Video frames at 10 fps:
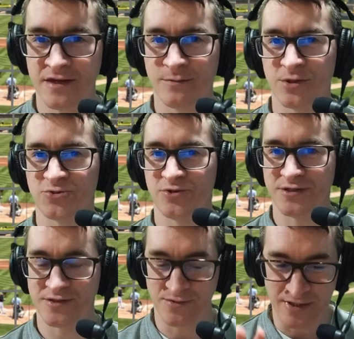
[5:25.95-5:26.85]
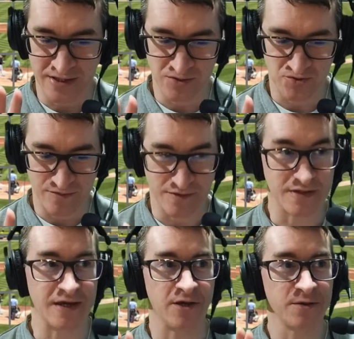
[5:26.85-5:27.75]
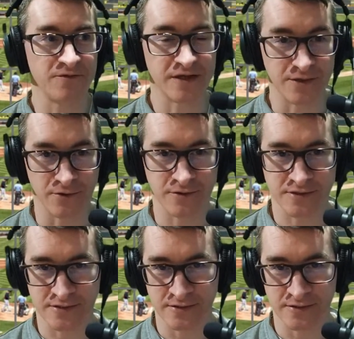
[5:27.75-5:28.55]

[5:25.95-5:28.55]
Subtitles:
by trying to do a live stream today. Hopefully not,